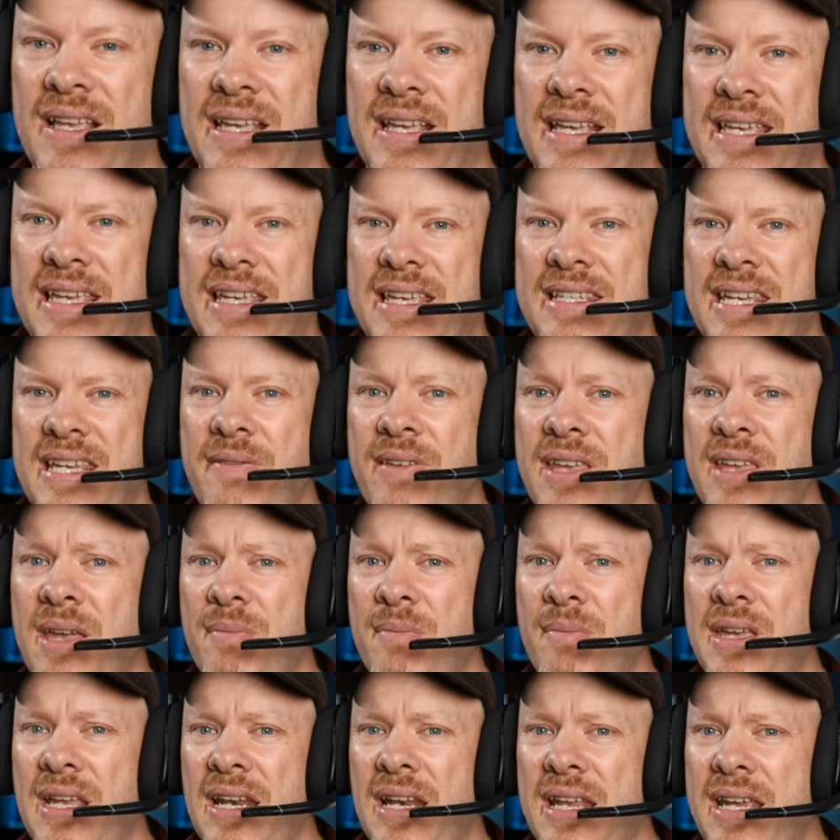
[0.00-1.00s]
see if you can get
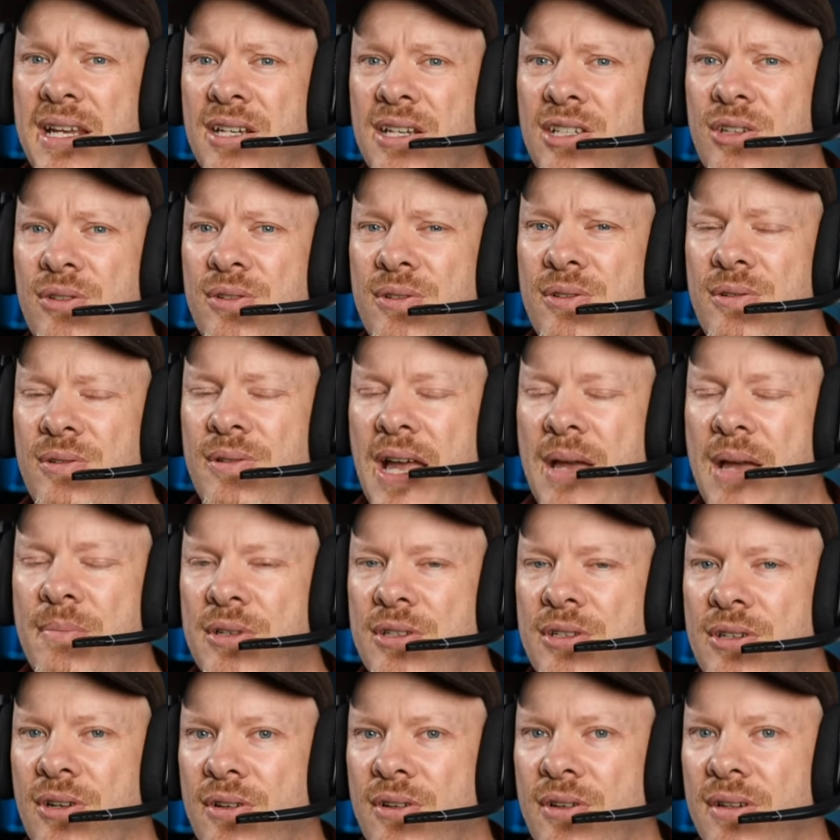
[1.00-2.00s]
me a link to
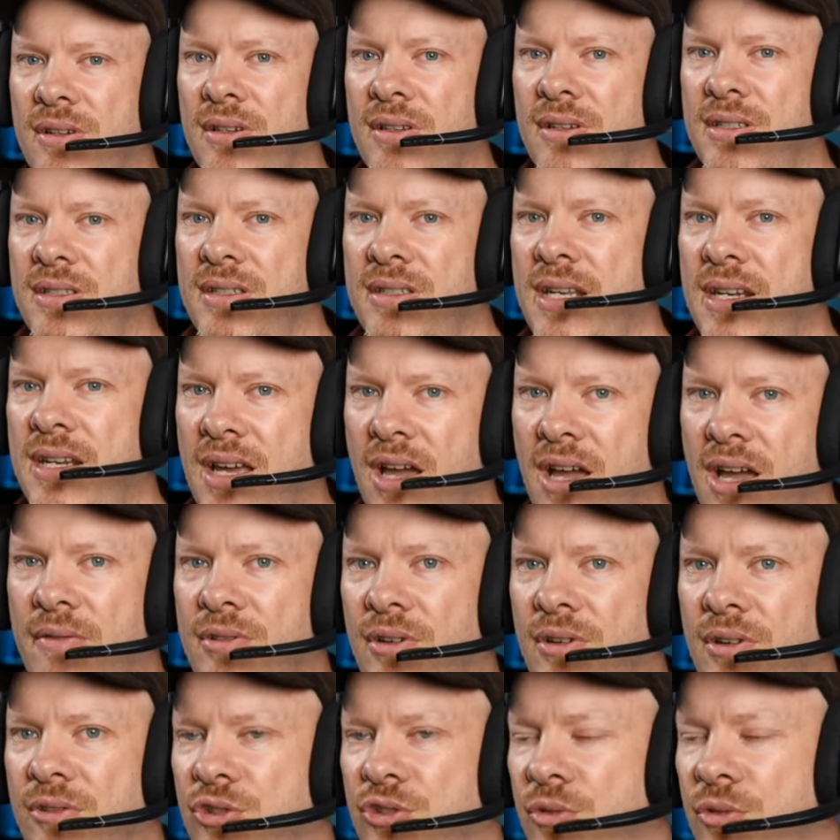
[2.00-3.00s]
Amazon. Send it over
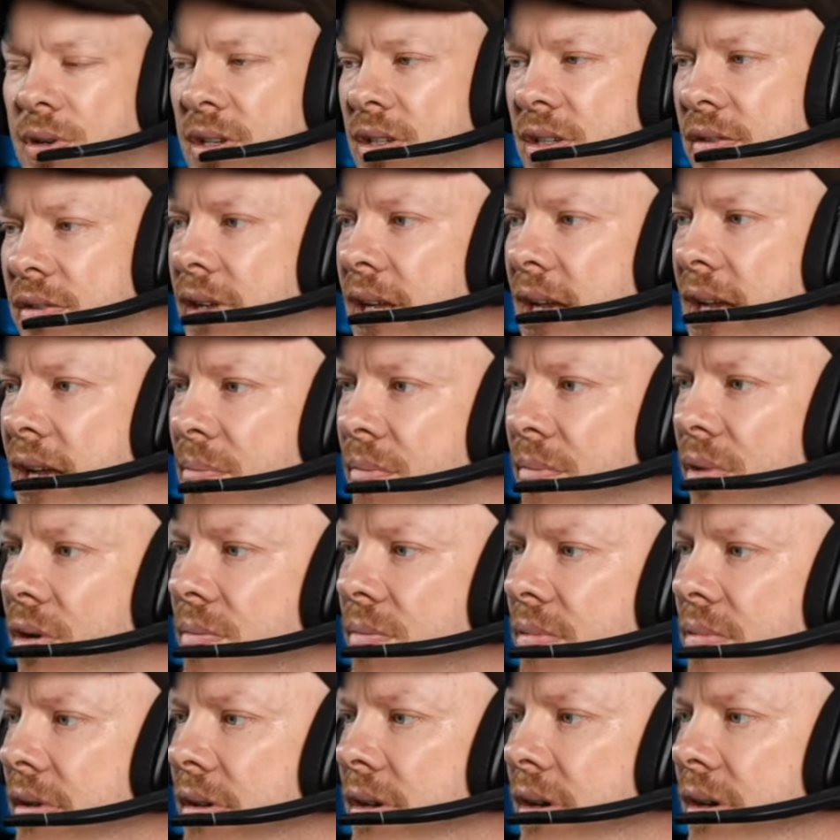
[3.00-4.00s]
on Twitter if you can,
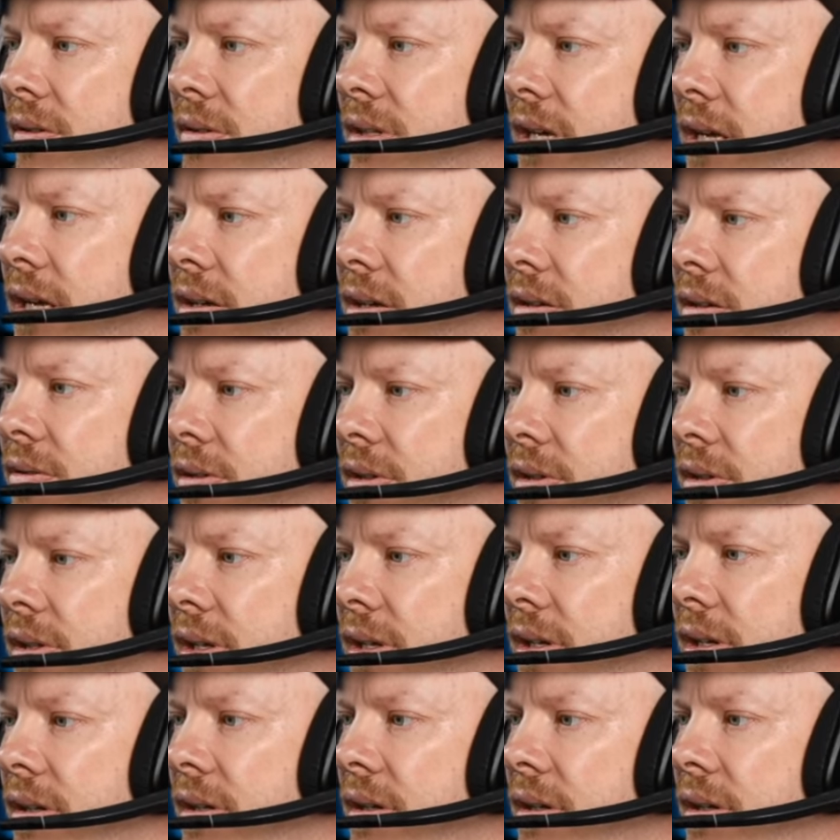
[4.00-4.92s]
Bob, and I'll take a look at that